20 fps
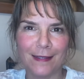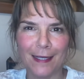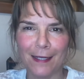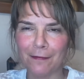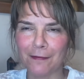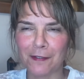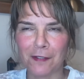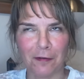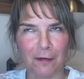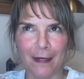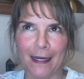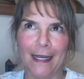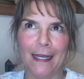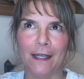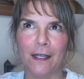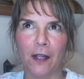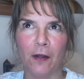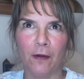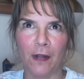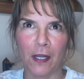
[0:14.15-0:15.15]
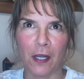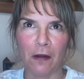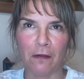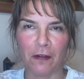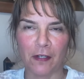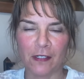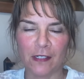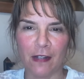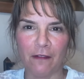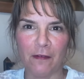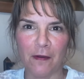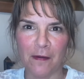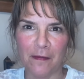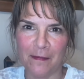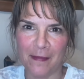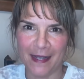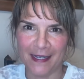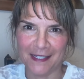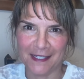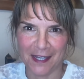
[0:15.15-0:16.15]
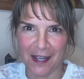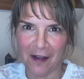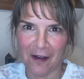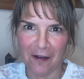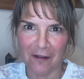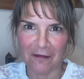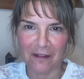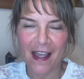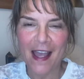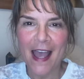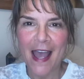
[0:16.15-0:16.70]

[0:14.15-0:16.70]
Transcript: it was great going over stuff of myself